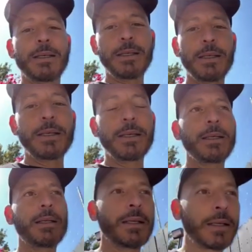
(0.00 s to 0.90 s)

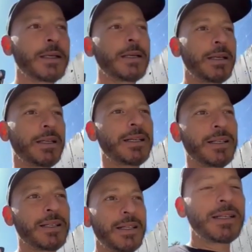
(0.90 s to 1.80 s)
blending smoothie unit
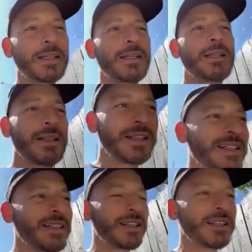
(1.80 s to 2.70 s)
you have, you just
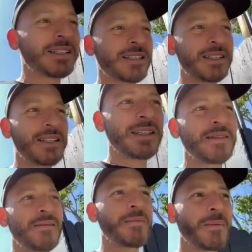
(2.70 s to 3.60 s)
throw the orange
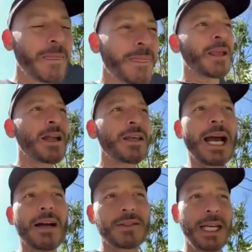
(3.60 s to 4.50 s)
in and
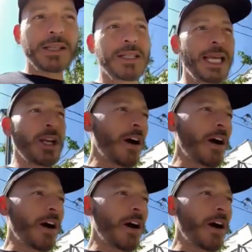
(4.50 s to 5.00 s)
then just yeah, drink that. The